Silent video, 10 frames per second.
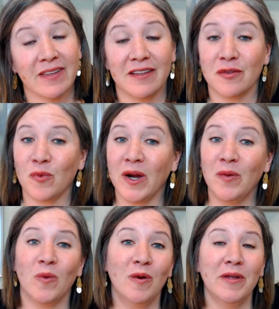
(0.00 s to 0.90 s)
and the right
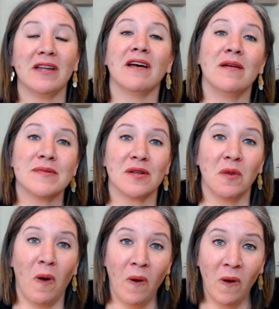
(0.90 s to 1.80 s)
woman comes
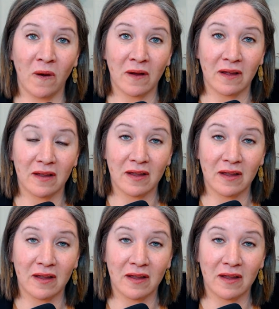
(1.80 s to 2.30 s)
along,